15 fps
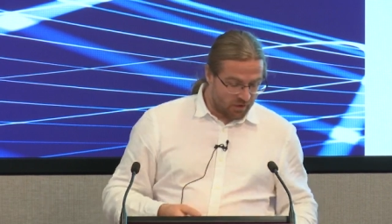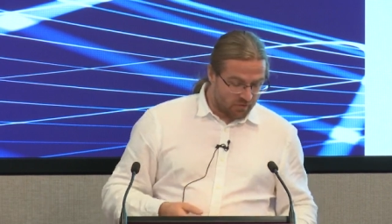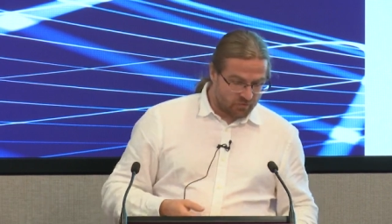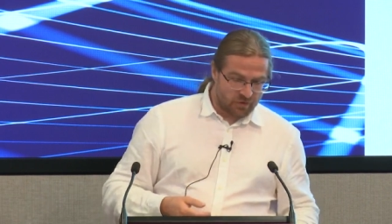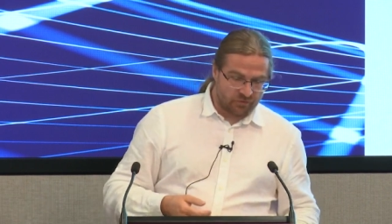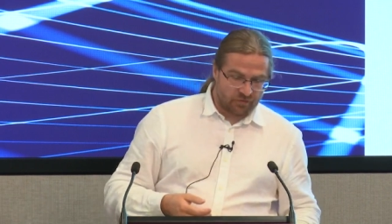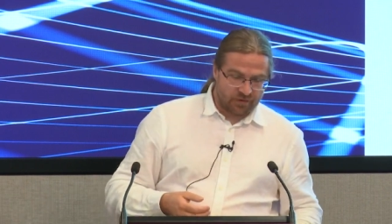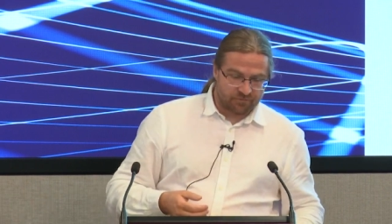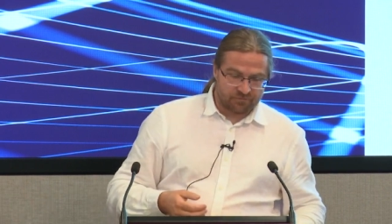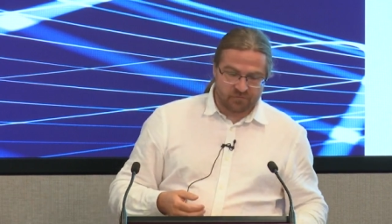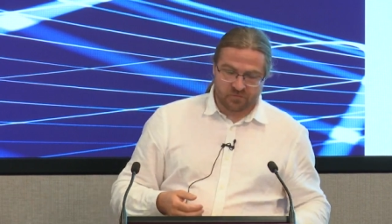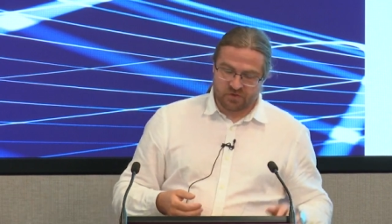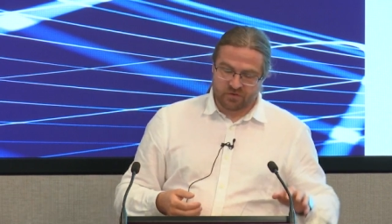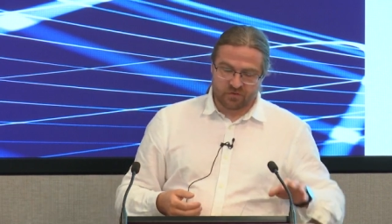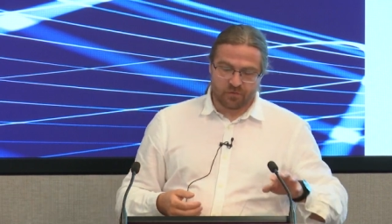So if I
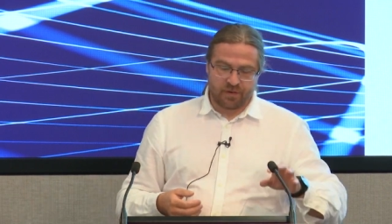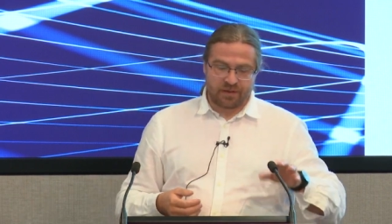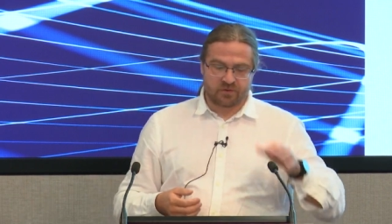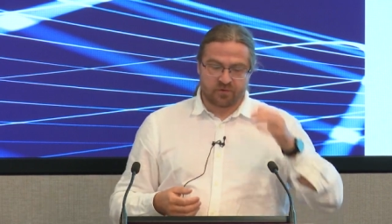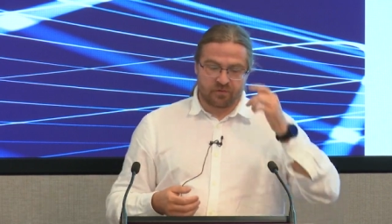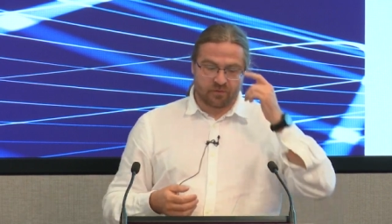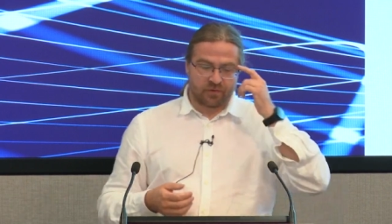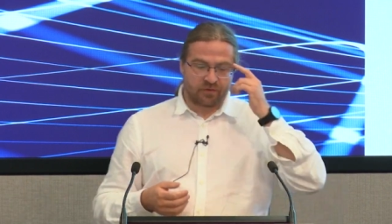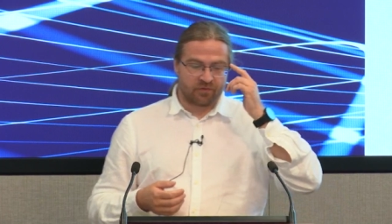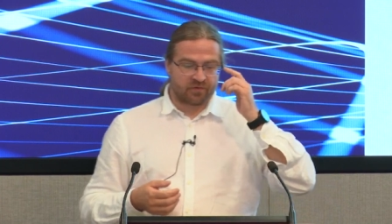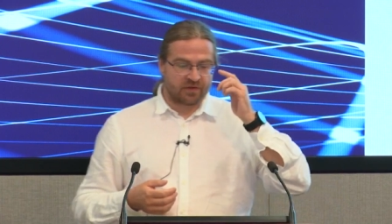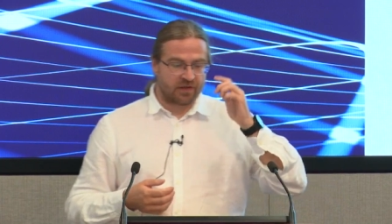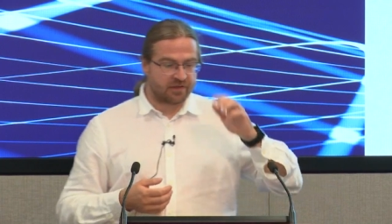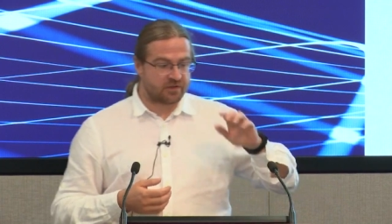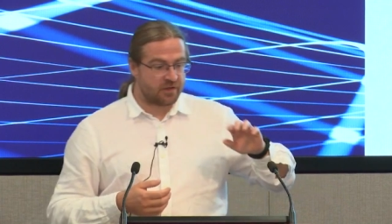just go back to the previous
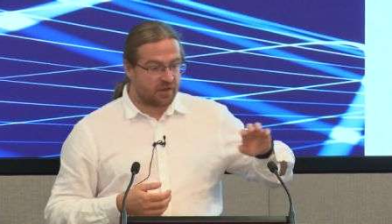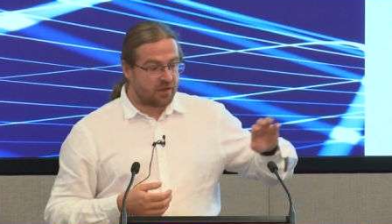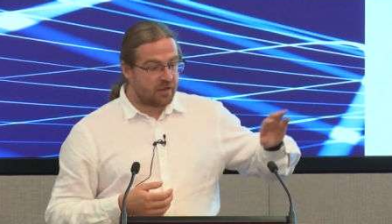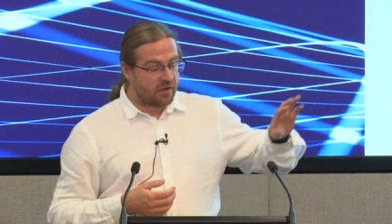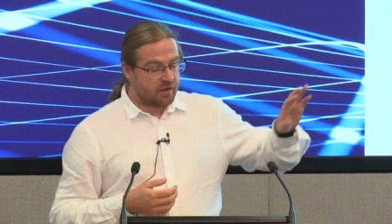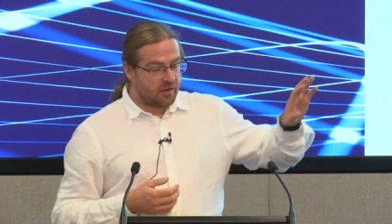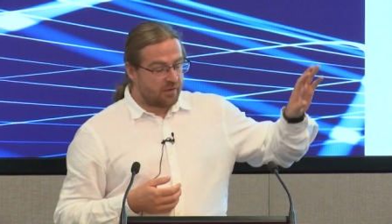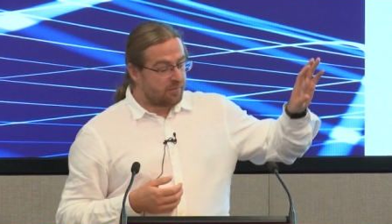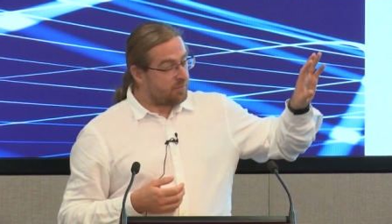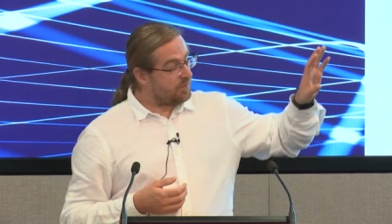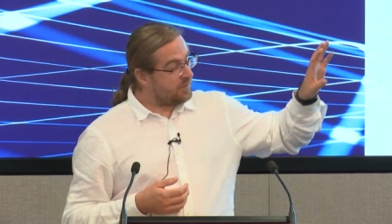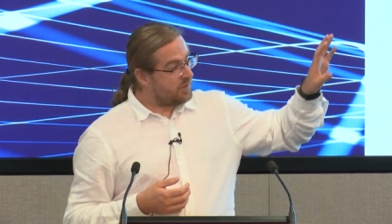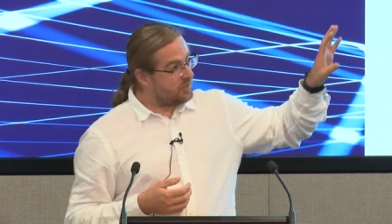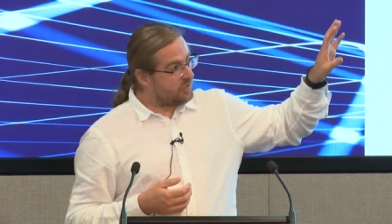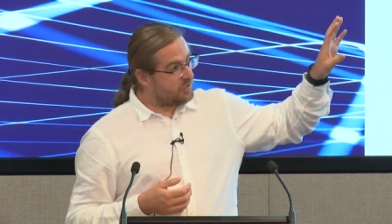slide,
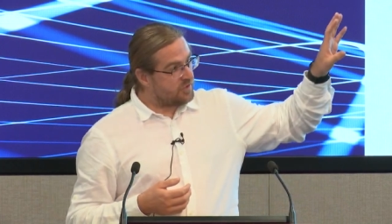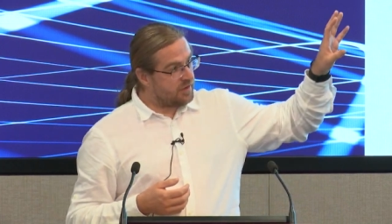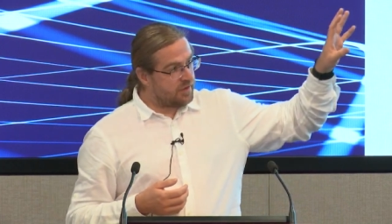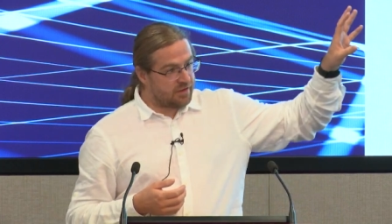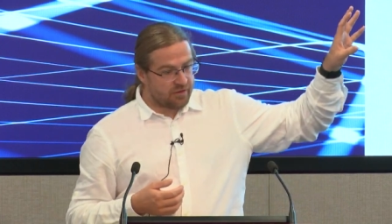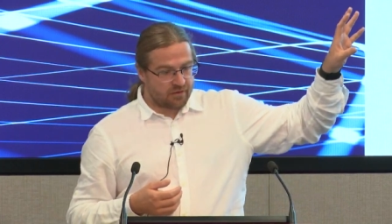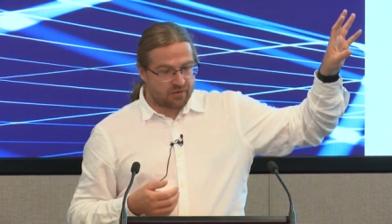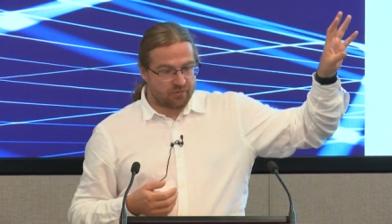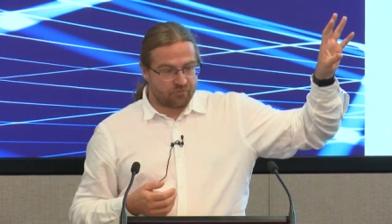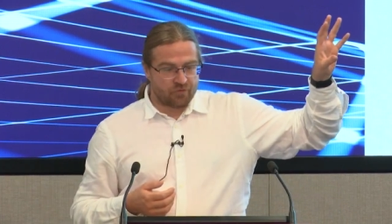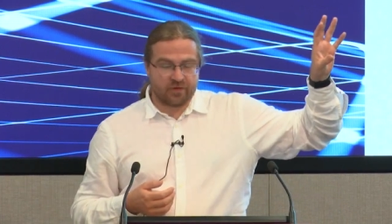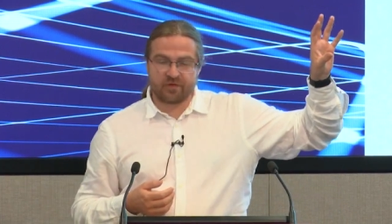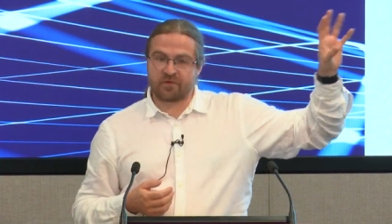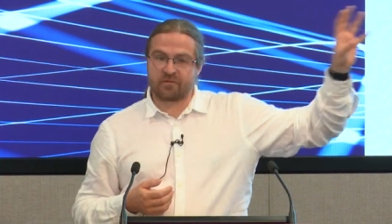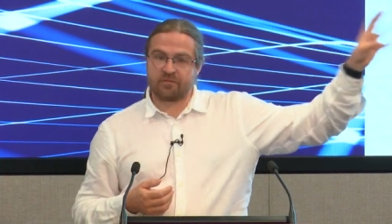you see here, for
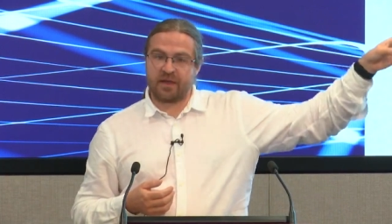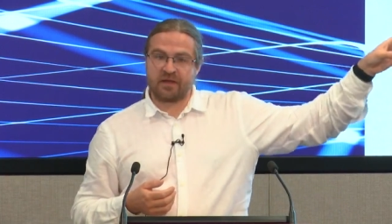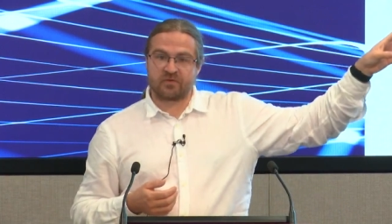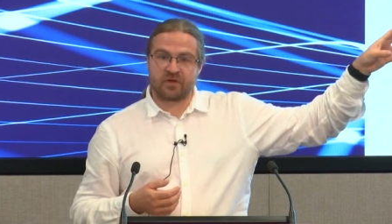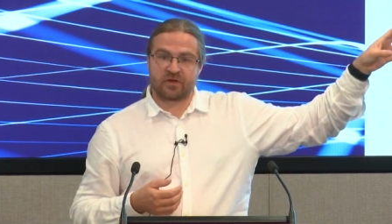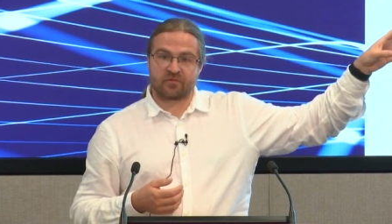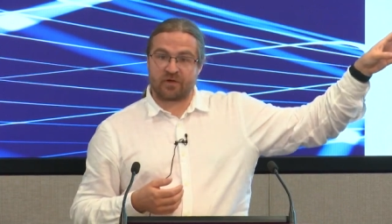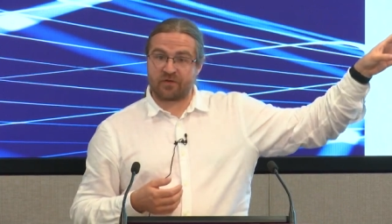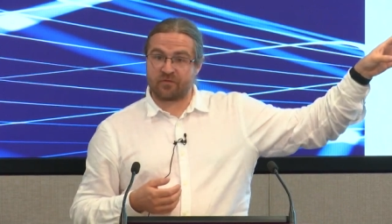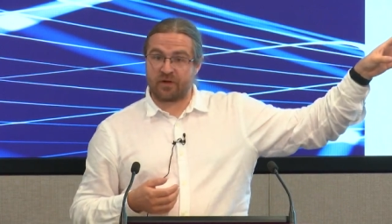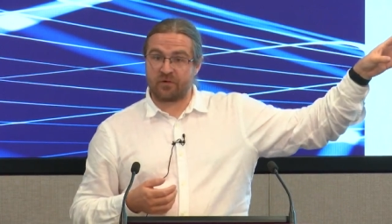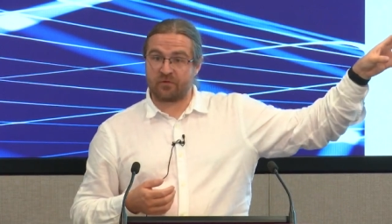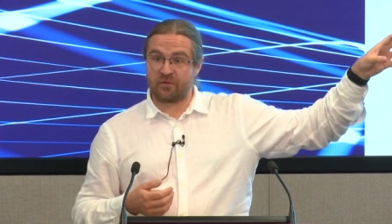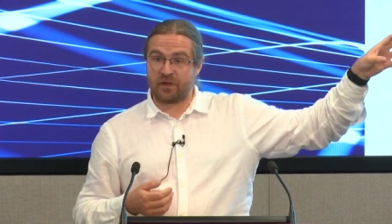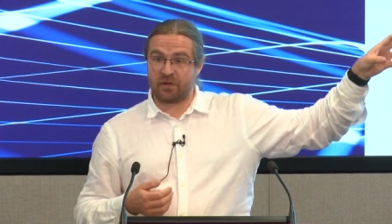instance, Matrix runs
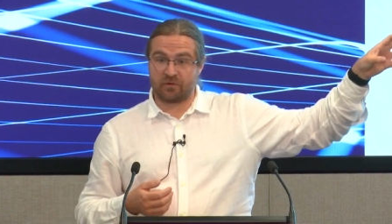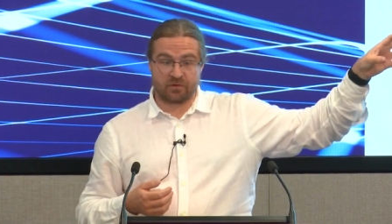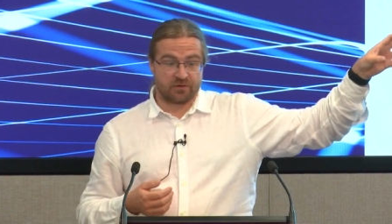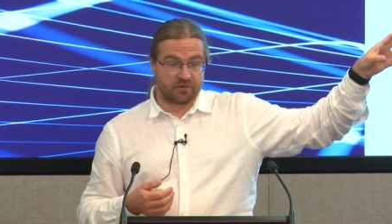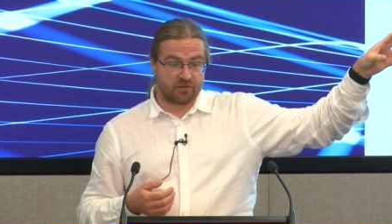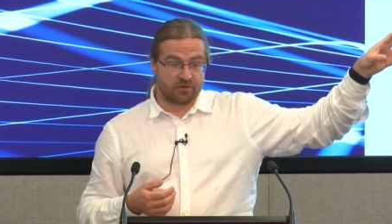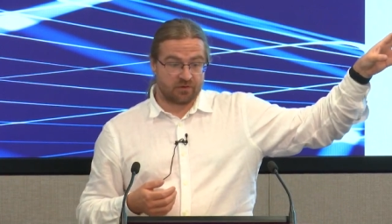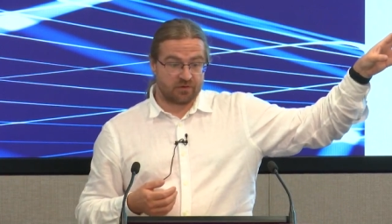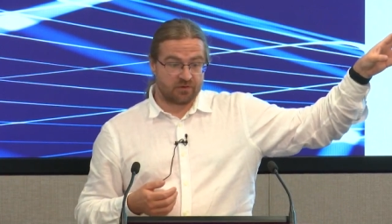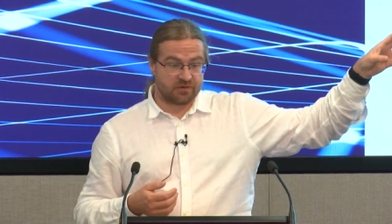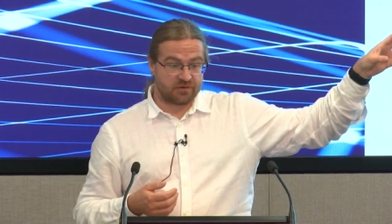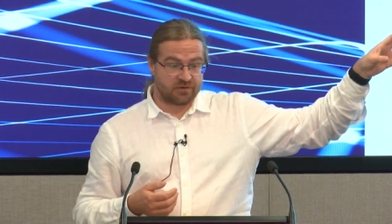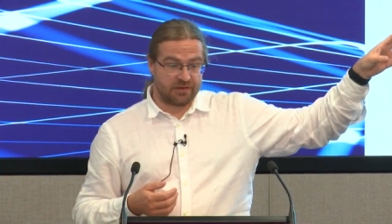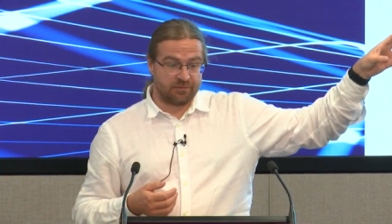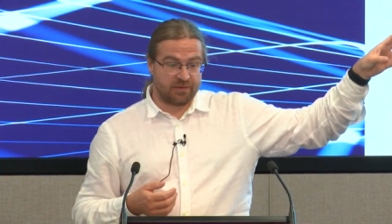very well on,
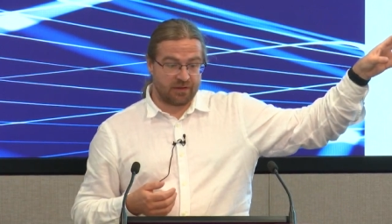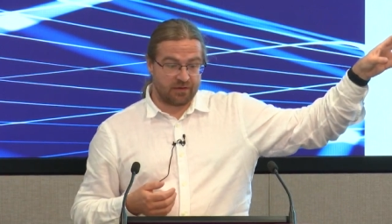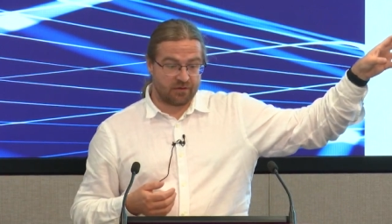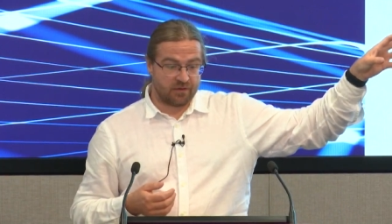on Debian.